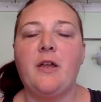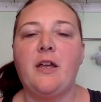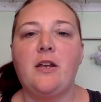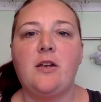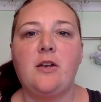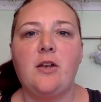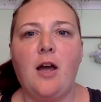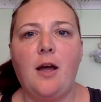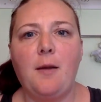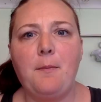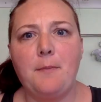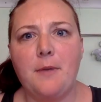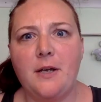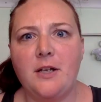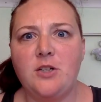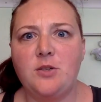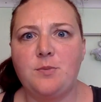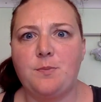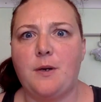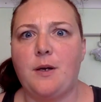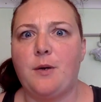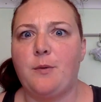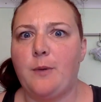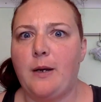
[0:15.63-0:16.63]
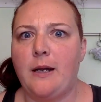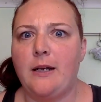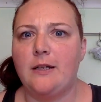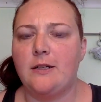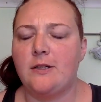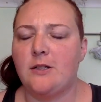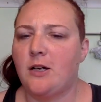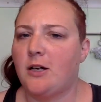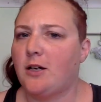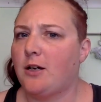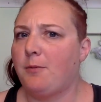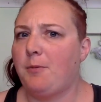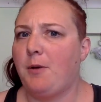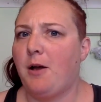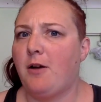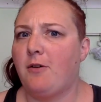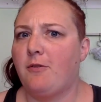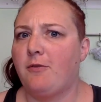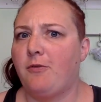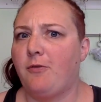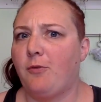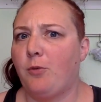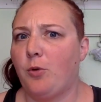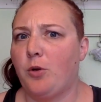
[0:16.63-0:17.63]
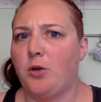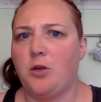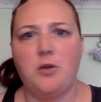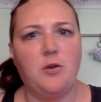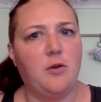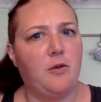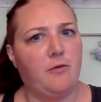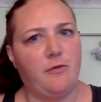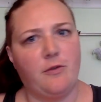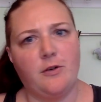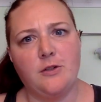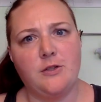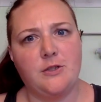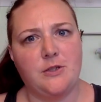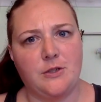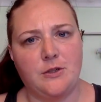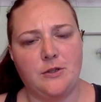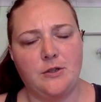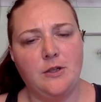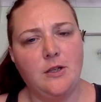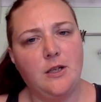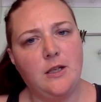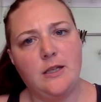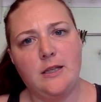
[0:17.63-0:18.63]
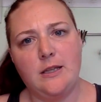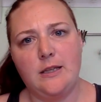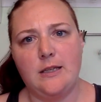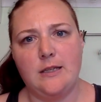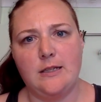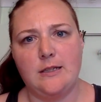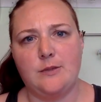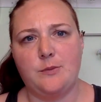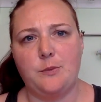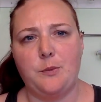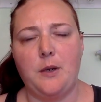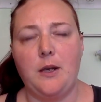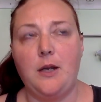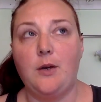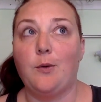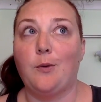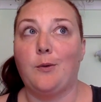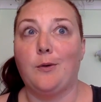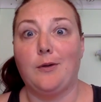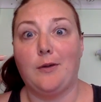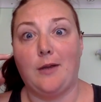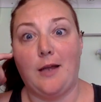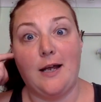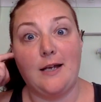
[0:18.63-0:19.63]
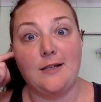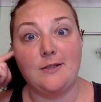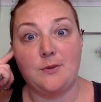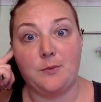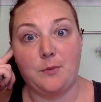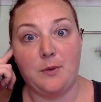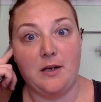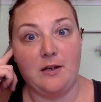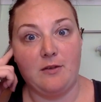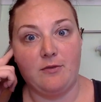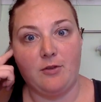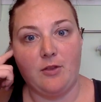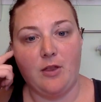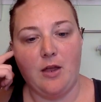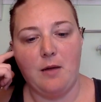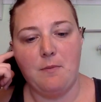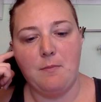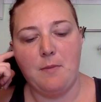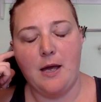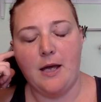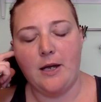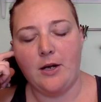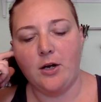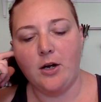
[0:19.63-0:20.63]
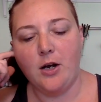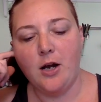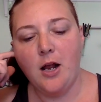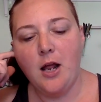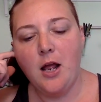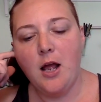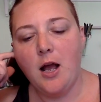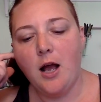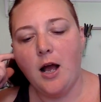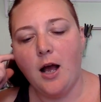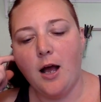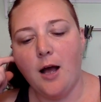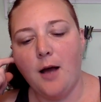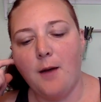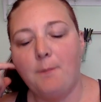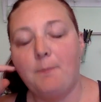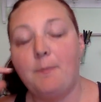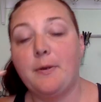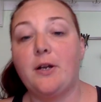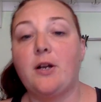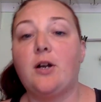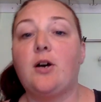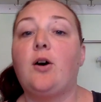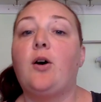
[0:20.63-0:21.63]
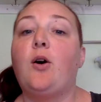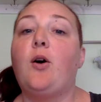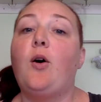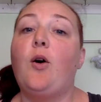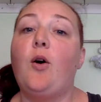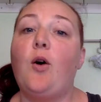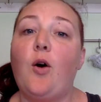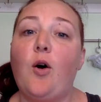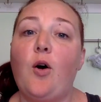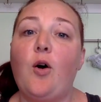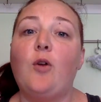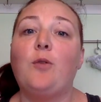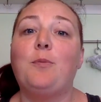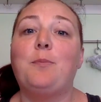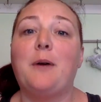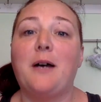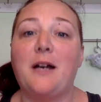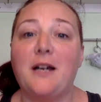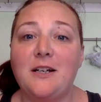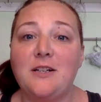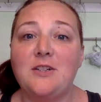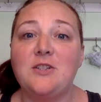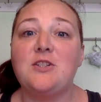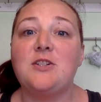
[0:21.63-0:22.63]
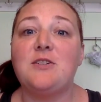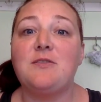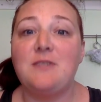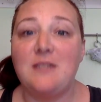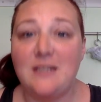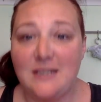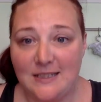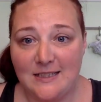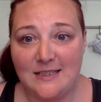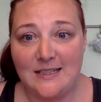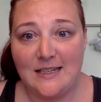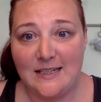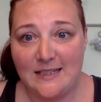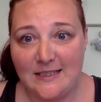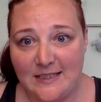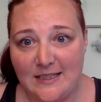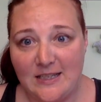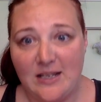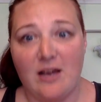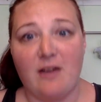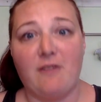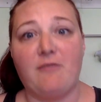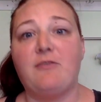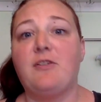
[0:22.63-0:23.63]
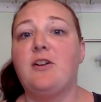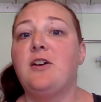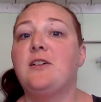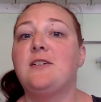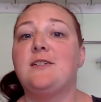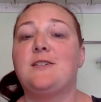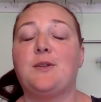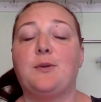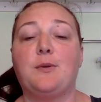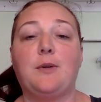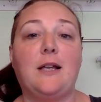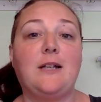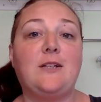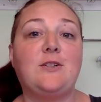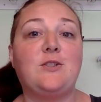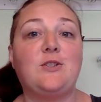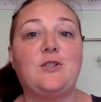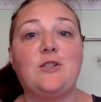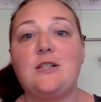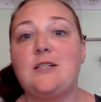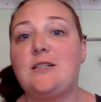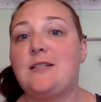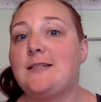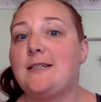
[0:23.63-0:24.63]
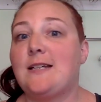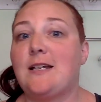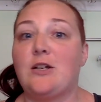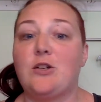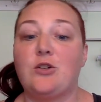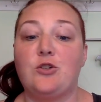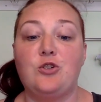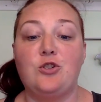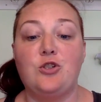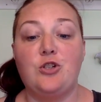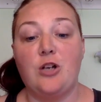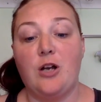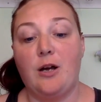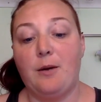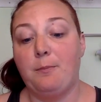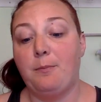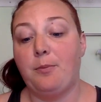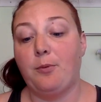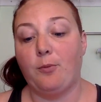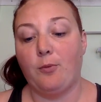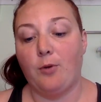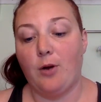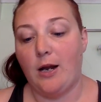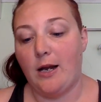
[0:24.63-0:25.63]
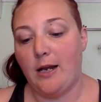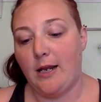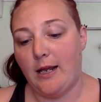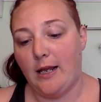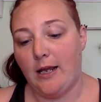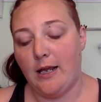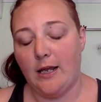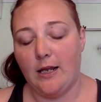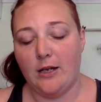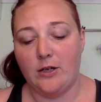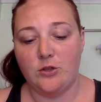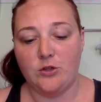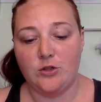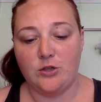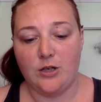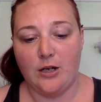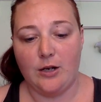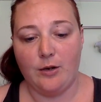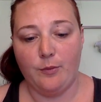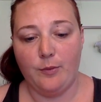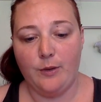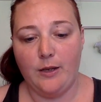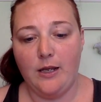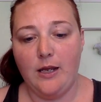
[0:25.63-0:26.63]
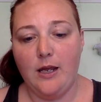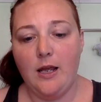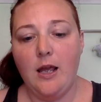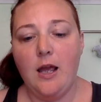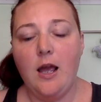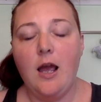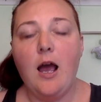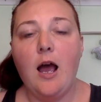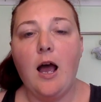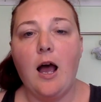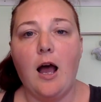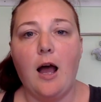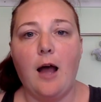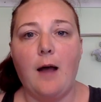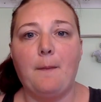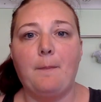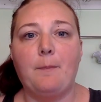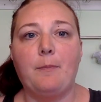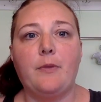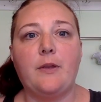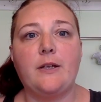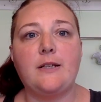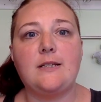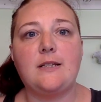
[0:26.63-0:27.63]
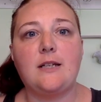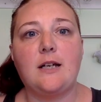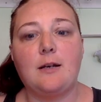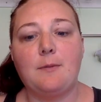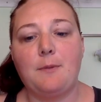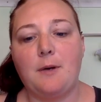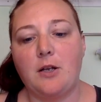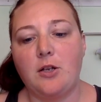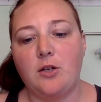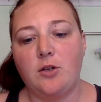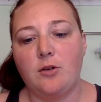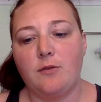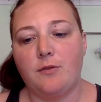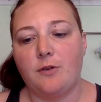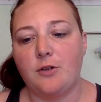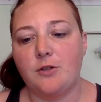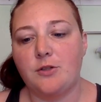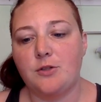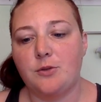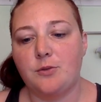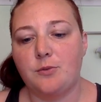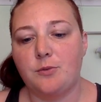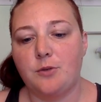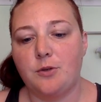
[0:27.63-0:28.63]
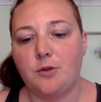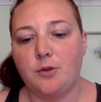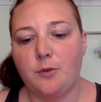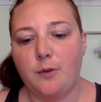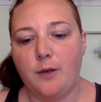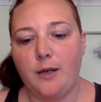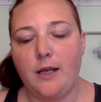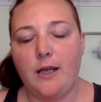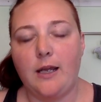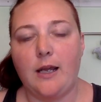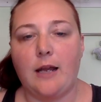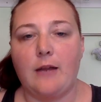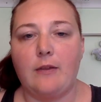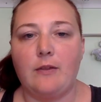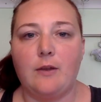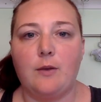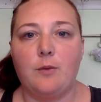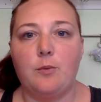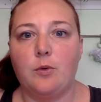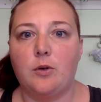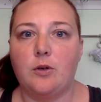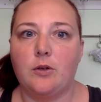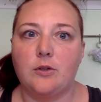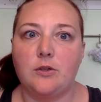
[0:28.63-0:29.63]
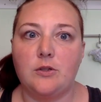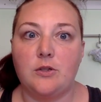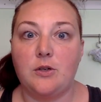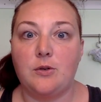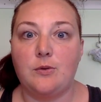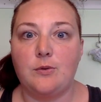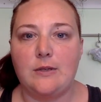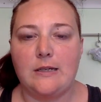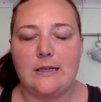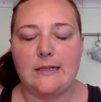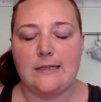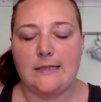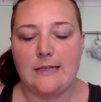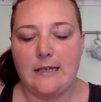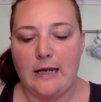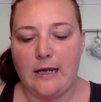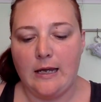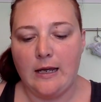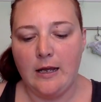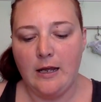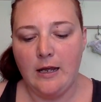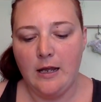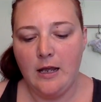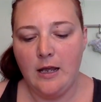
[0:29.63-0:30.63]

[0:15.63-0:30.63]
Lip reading: Not much by way to talk about for Universal this week, or last week for that matter, but a whole bunch of Disney stuff. So let's just jump right in, shall we? Let's talk about Universal real quick, and then we'll do Disney.